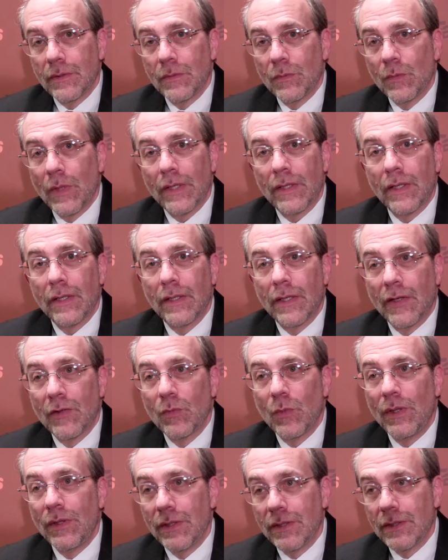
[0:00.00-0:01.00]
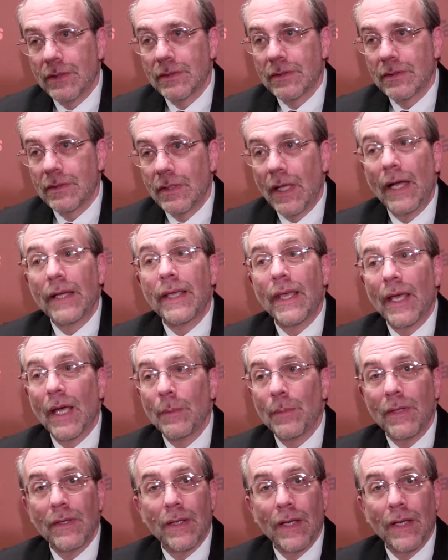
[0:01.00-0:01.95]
recognize when there's a gap in